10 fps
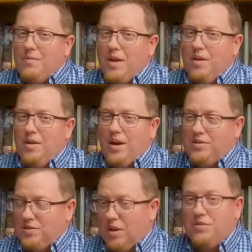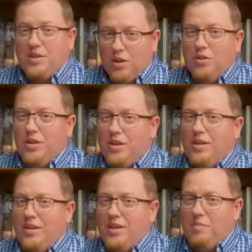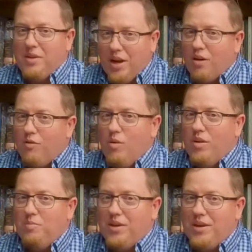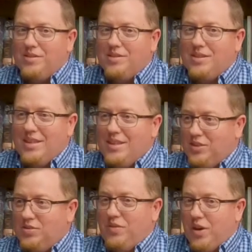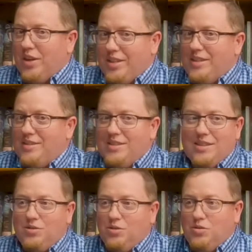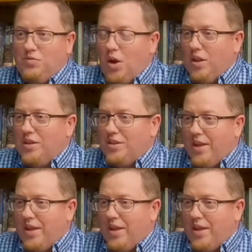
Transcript: ourselves included, need to be careful with, because it is very easy to fall into